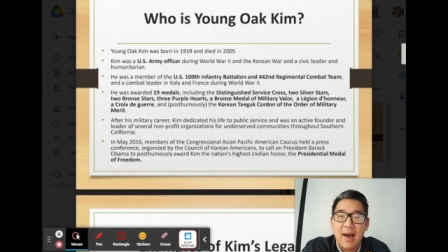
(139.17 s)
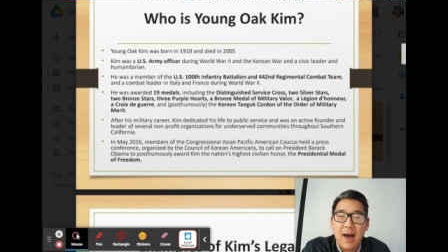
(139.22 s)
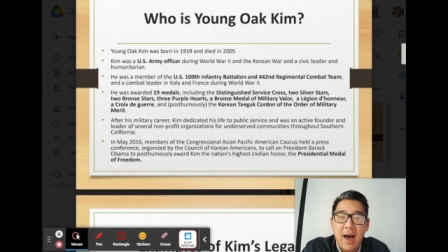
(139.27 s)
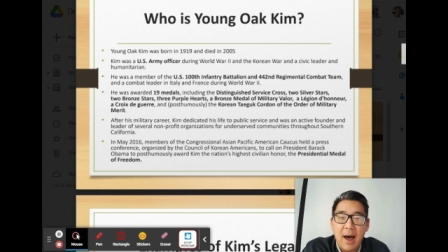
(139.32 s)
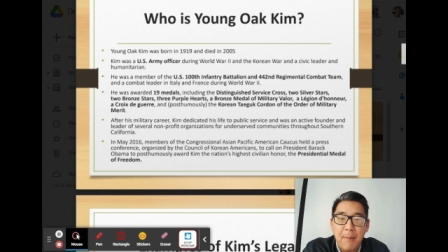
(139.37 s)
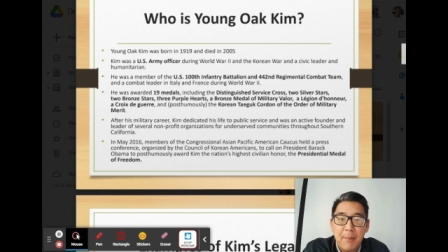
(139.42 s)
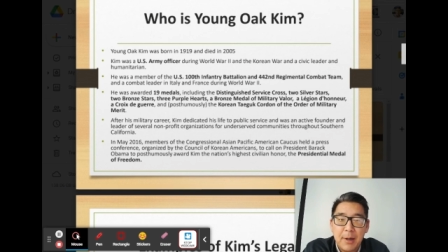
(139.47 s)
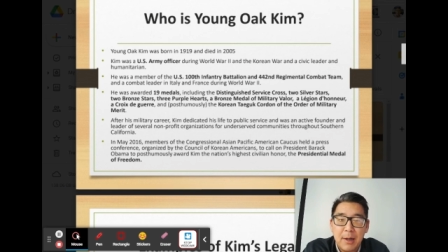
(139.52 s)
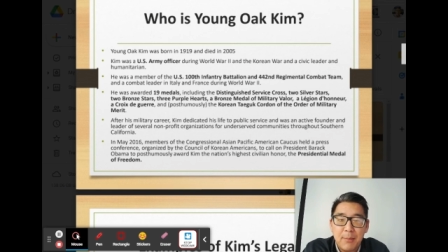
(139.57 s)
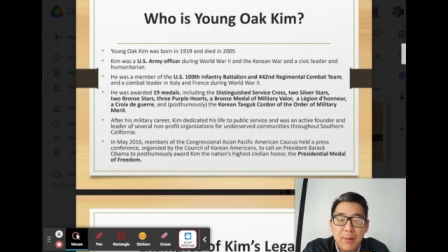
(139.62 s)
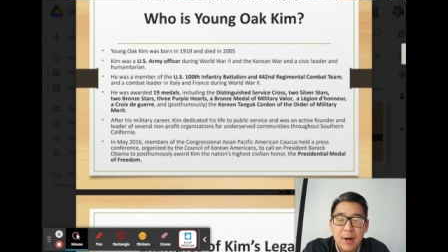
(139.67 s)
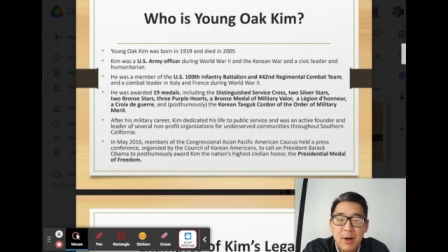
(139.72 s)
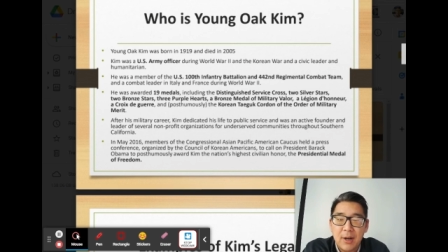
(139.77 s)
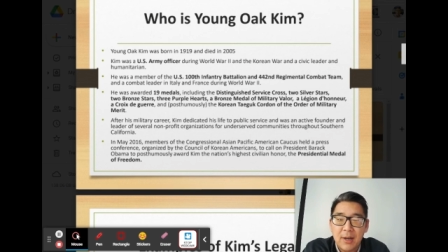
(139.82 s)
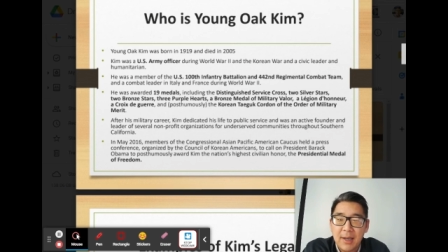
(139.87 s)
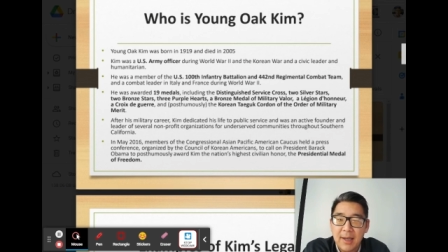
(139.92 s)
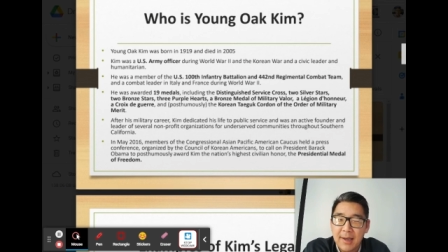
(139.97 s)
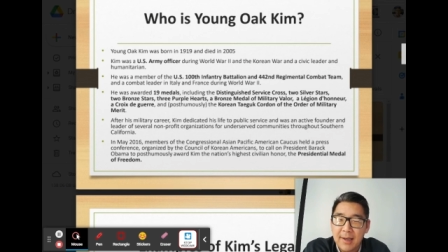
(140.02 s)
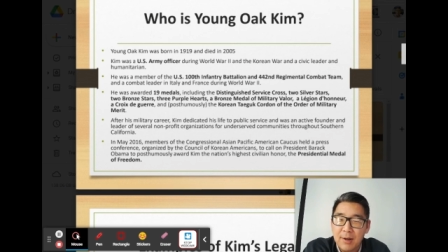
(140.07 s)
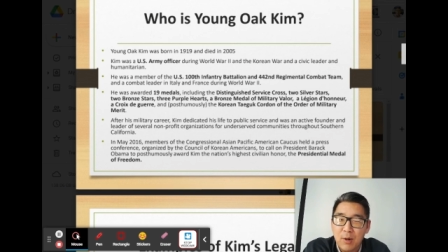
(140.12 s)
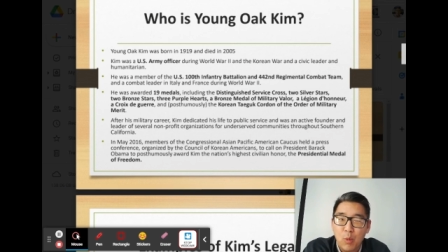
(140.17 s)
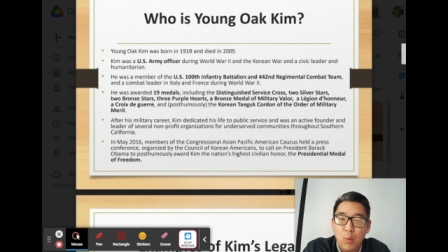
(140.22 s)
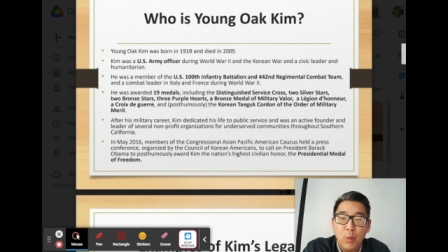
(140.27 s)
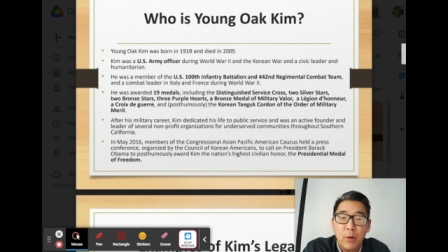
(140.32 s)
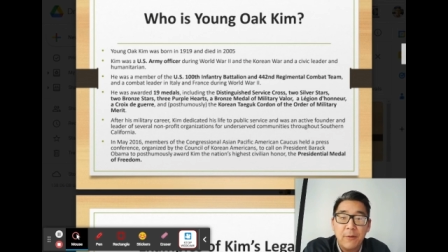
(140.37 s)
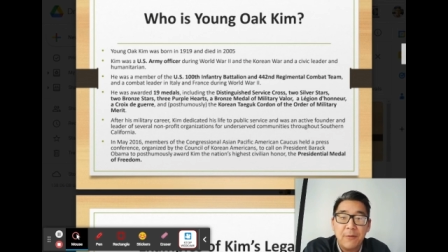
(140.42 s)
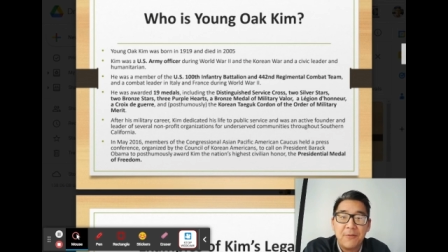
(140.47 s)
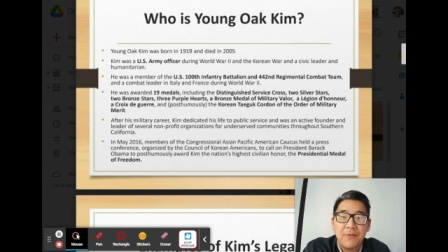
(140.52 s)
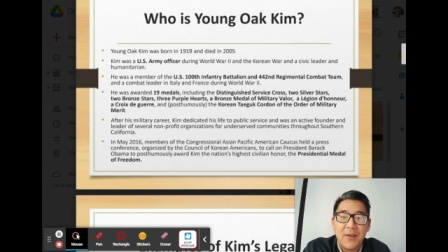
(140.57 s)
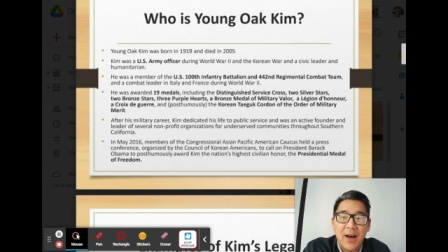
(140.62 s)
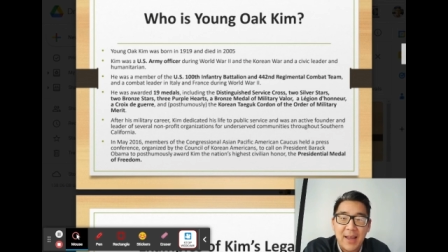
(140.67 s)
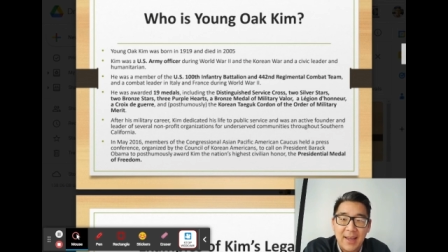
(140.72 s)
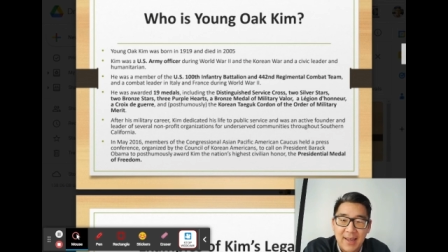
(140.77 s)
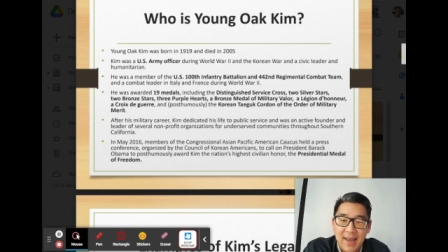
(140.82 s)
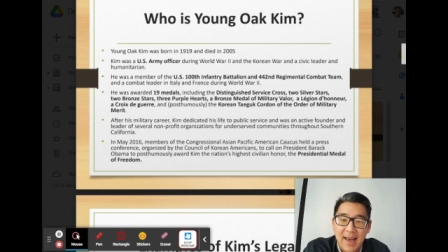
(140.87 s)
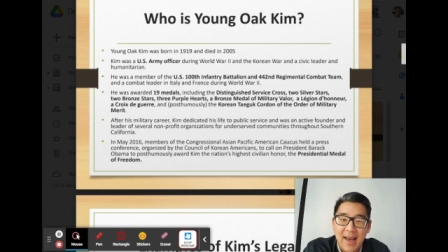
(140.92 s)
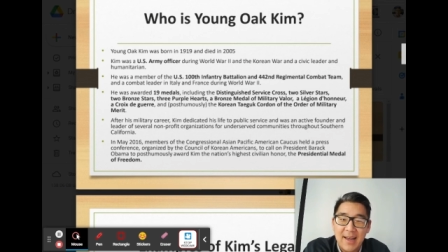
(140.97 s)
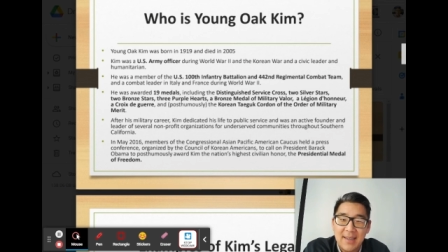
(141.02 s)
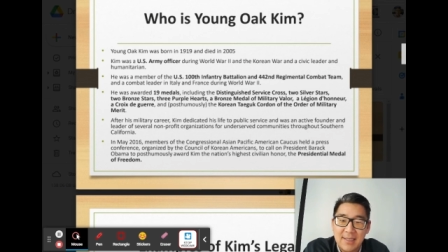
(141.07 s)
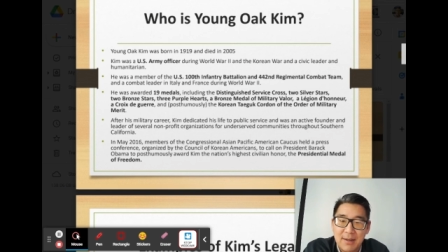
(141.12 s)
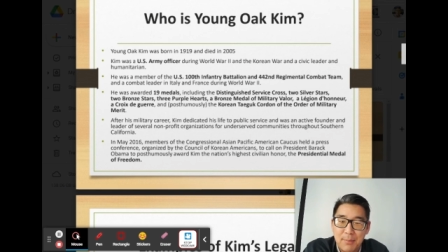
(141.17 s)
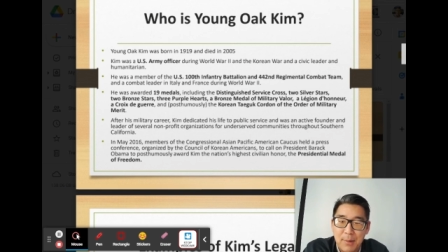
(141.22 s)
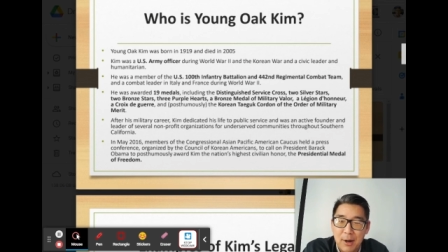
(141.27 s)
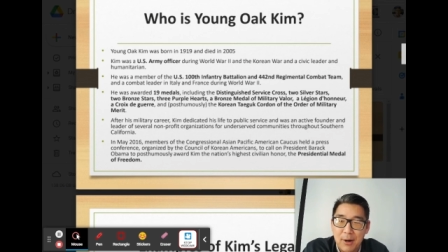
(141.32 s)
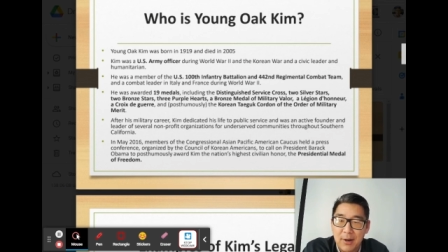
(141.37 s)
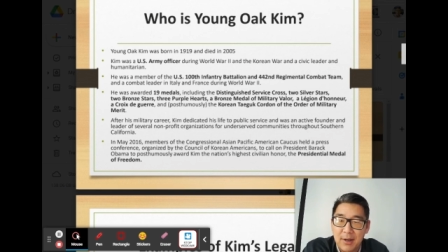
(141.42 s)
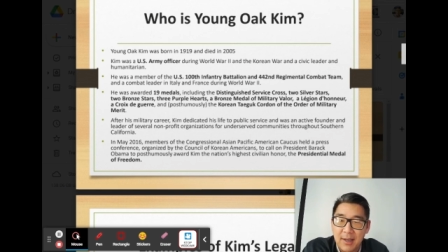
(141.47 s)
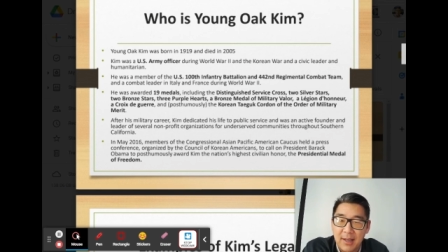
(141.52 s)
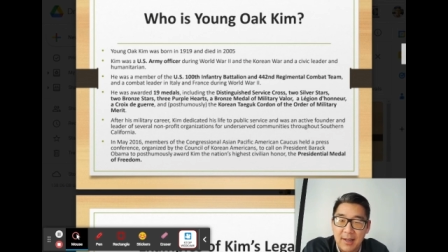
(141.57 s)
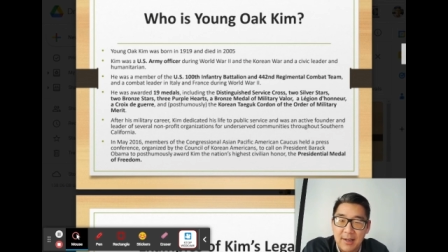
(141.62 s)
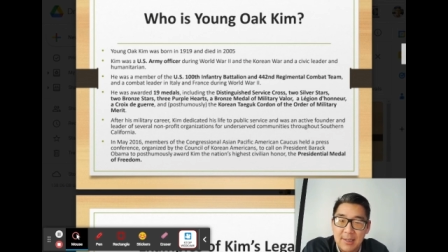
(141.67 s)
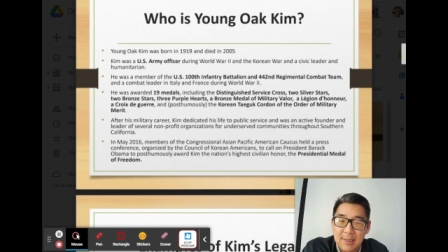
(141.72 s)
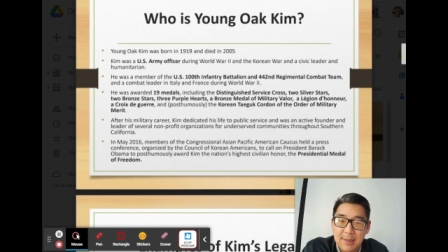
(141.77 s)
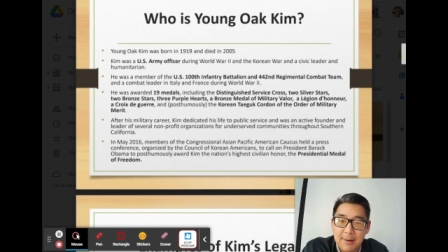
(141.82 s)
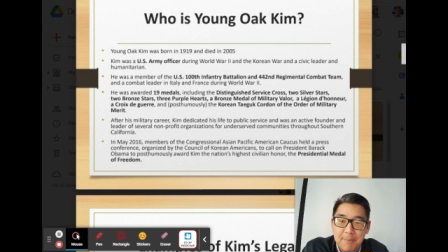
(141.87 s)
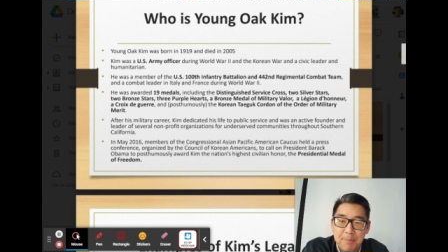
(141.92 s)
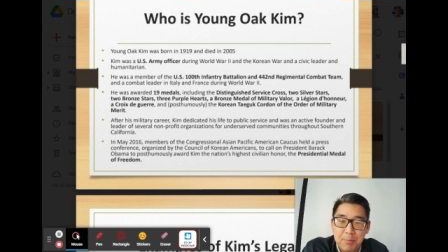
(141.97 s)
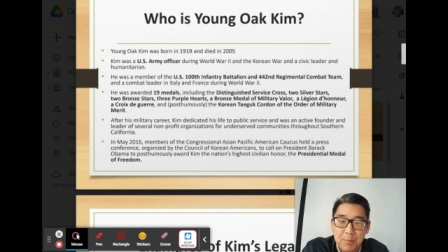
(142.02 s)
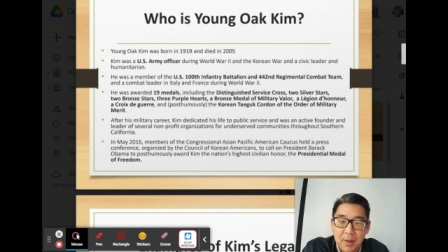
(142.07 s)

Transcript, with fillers: I'm an American, we'll fight as Americans.